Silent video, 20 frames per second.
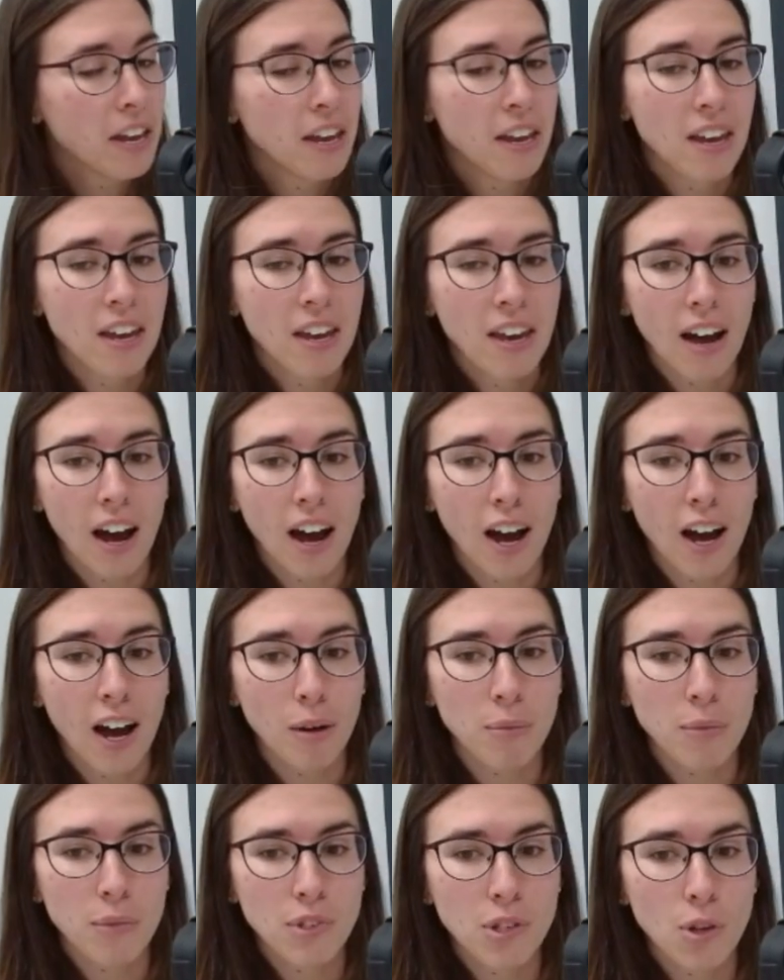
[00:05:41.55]
Yeah.
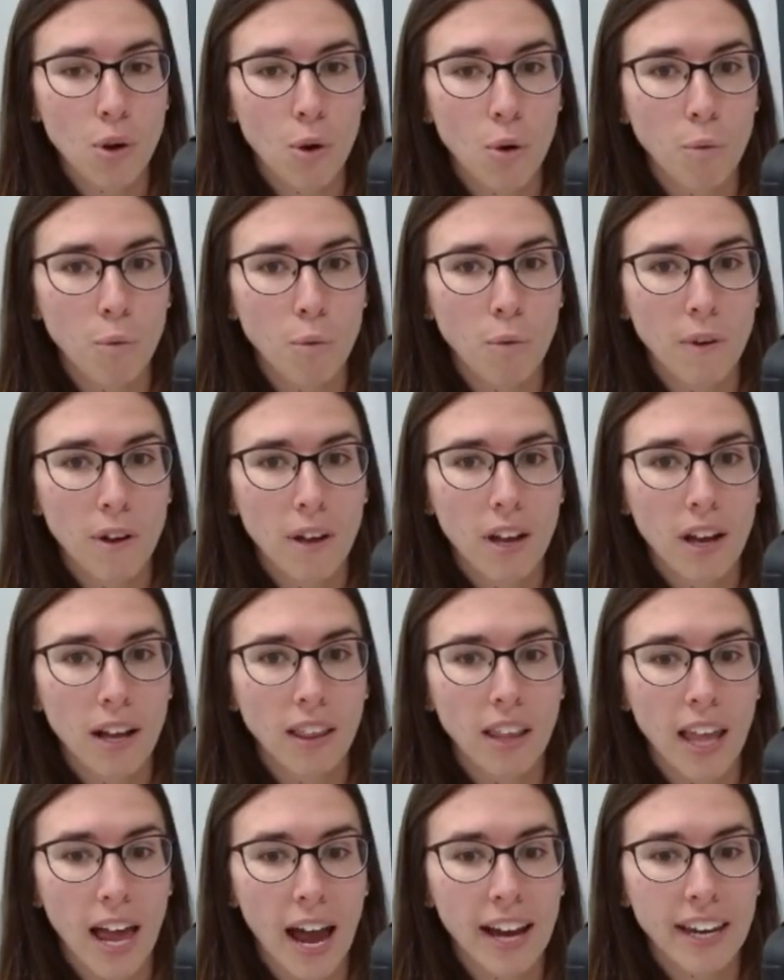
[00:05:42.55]
So
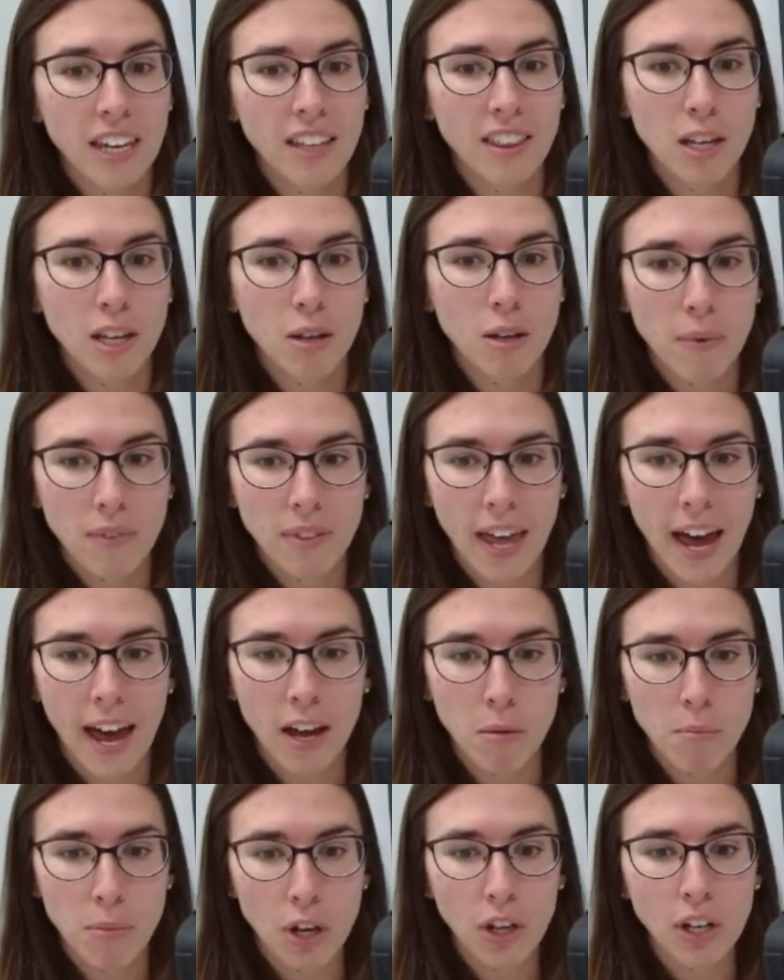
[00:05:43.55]
lacking that
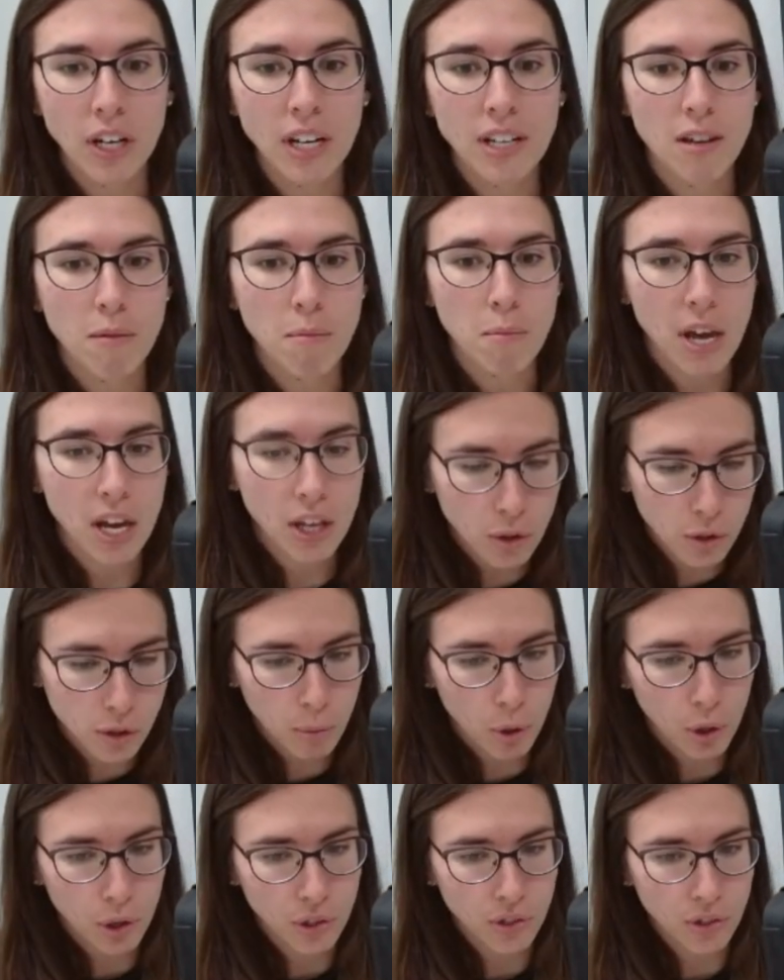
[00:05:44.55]
ability to make those
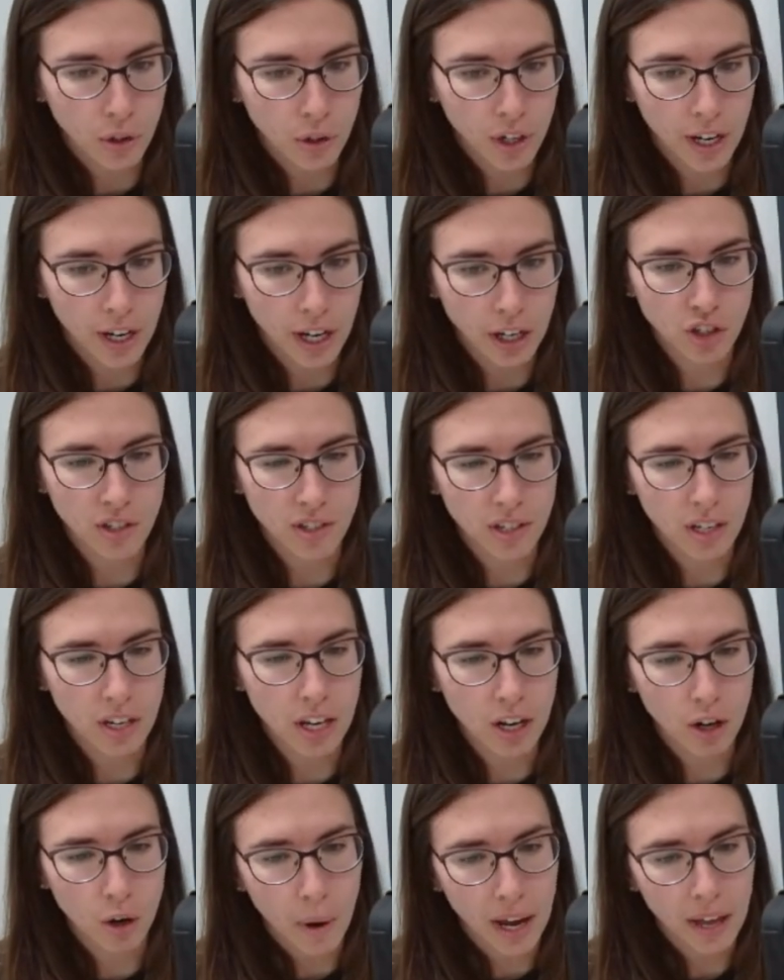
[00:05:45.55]
personal connections in
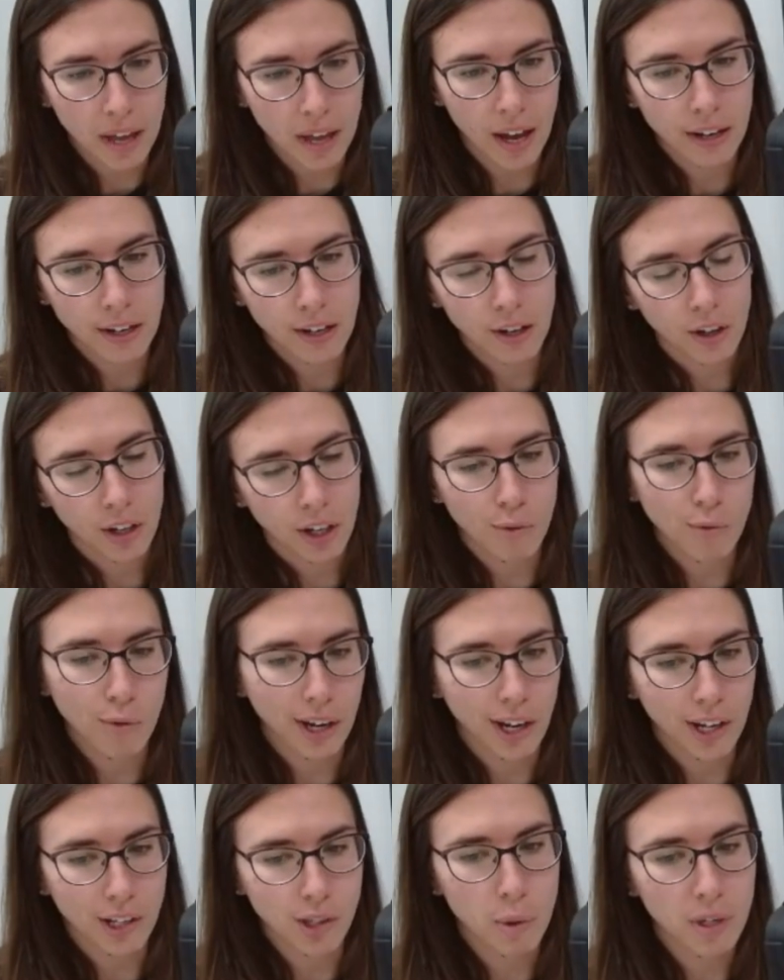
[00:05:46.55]
a way that, like, I
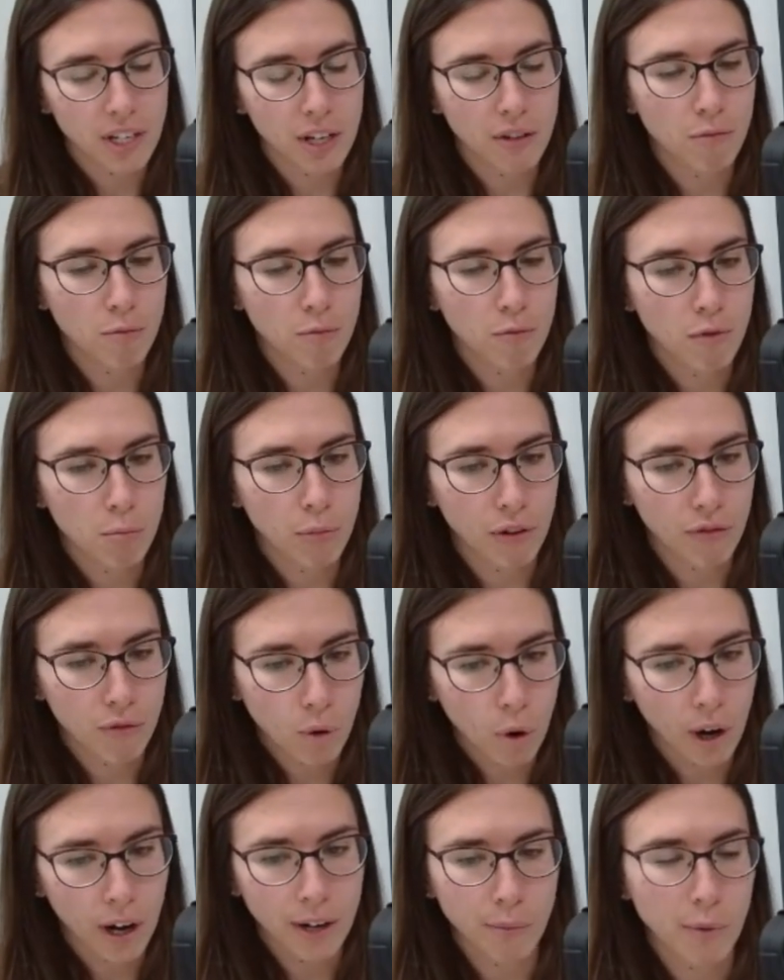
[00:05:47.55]
guess we did
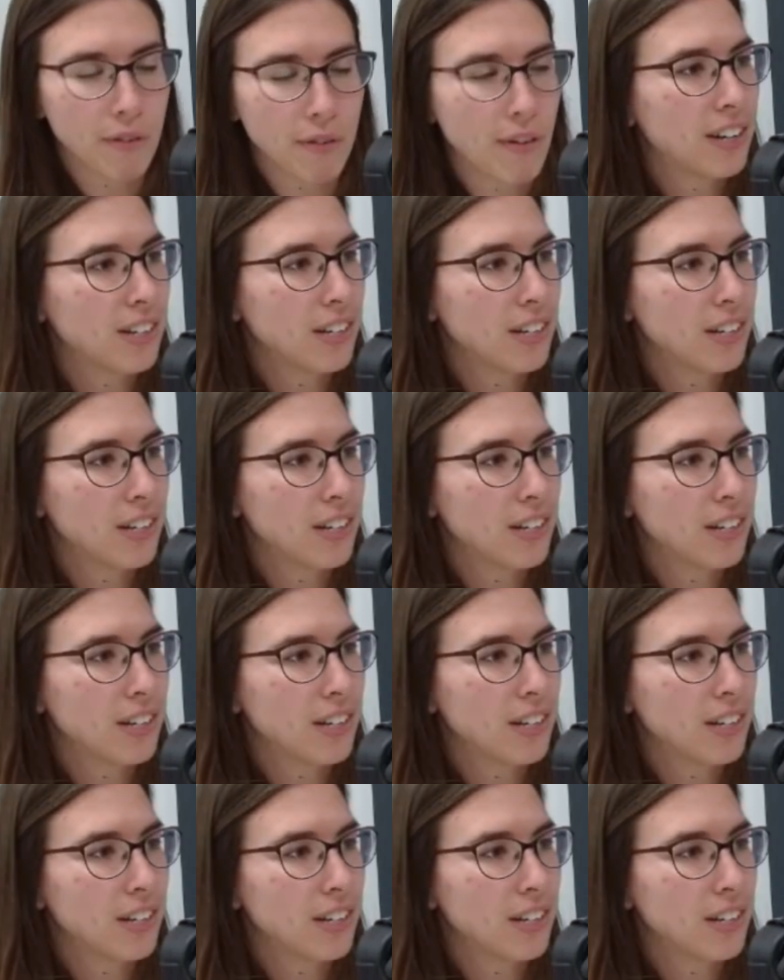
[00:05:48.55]
before, and we've had to